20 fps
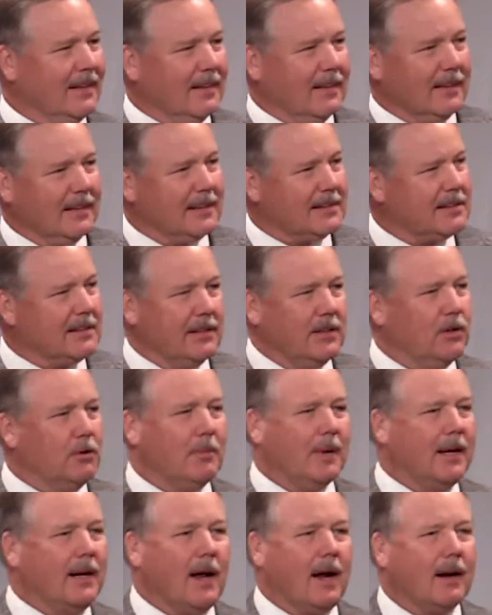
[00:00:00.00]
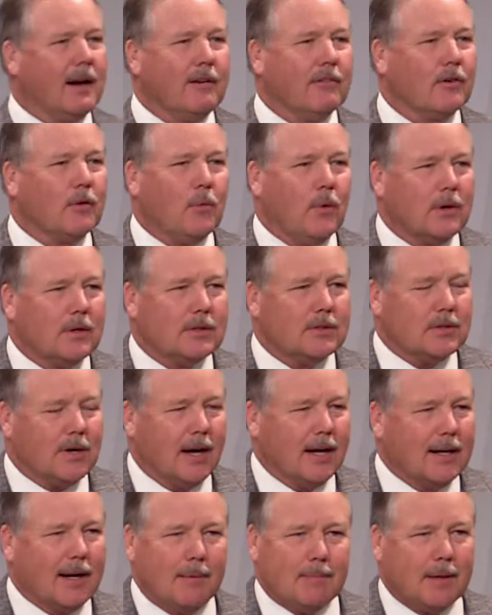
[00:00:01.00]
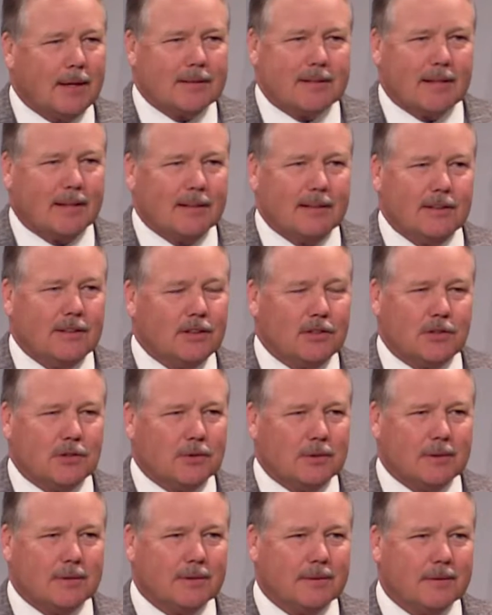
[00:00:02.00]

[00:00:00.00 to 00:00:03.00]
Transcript: Listen, you may not ever want to try it. I'm not telling you to.